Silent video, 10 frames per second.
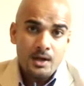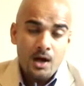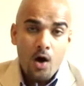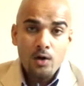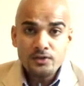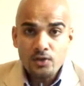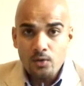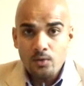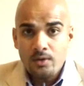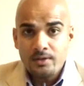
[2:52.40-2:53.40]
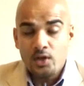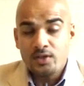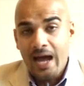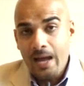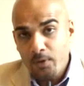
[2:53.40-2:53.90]
Also, the
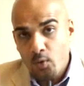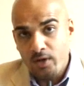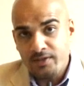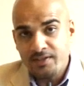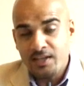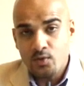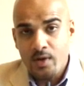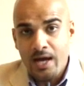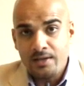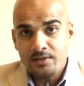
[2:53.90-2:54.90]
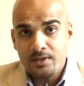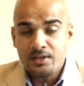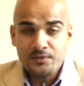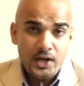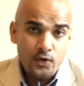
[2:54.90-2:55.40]
type of question that you ask
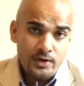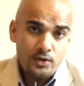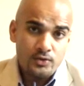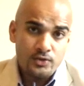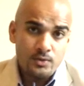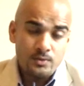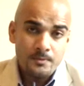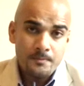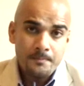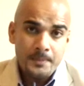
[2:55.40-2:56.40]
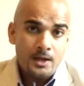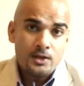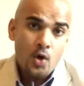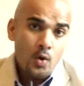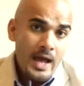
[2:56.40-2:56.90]
is very critical too.
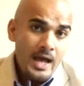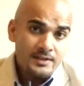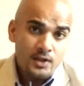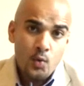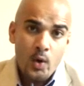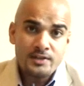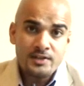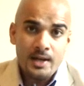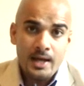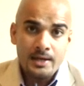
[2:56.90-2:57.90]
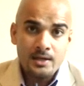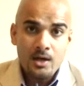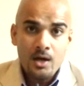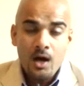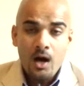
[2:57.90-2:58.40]
Don't ask a question like,
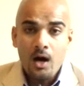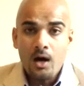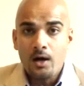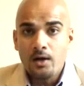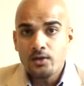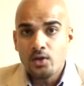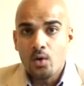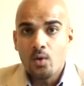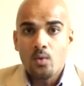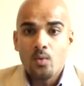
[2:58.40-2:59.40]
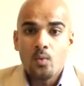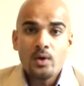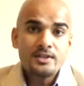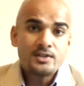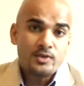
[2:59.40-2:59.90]

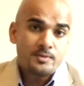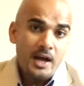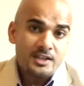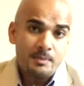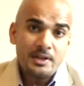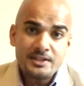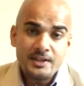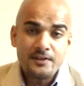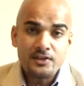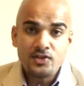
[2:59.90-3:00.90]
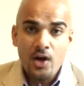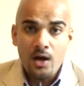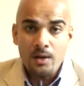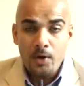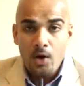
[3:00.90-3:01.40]
what is the responsibility of this
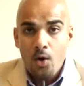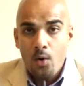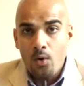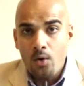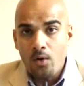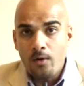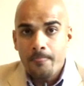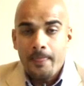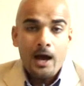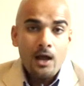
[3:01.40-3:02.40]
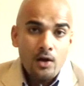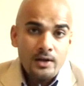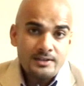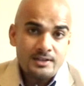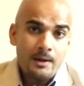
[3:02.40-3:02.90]
job? Or how long
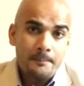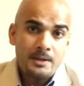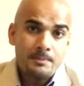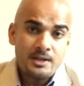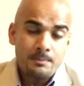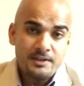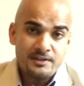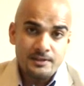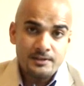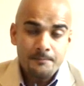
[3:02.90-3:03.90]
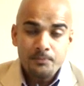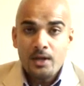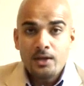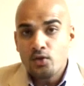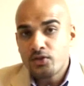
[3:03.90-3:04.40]
has the company been in business?
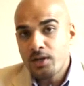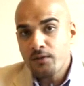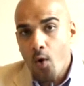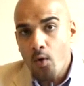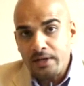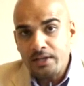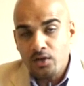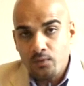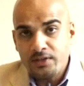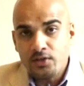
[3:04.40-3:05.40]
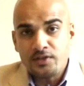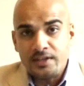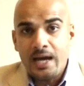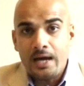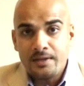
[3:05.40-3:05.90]
You should have already done your research
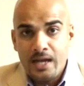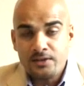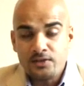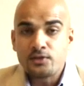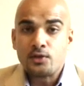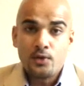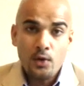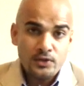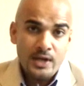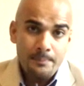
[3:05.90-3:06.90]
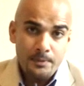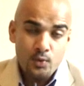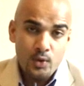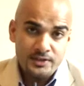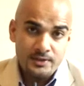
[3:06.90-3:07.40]
and gotten the answers to those type of
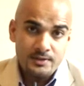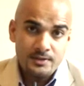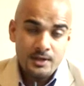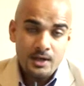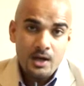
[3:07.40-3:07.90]
questions.